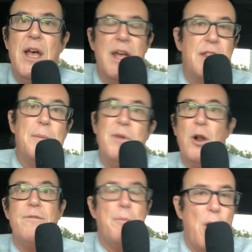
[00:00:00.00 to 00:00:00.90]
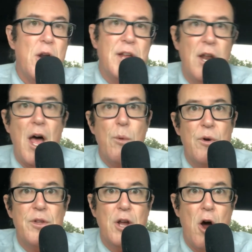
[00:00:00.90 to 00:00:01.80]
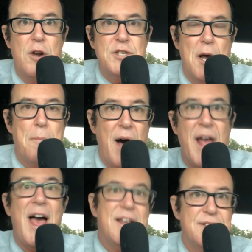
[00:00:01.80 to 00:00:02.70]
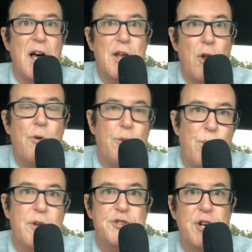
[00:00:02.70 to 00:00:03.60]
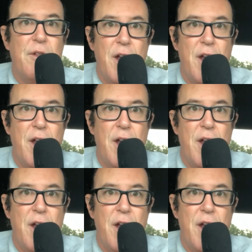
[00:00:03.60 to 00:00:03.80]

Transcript: in the middle of a parking lot where the cars come by has to unload the wheelchair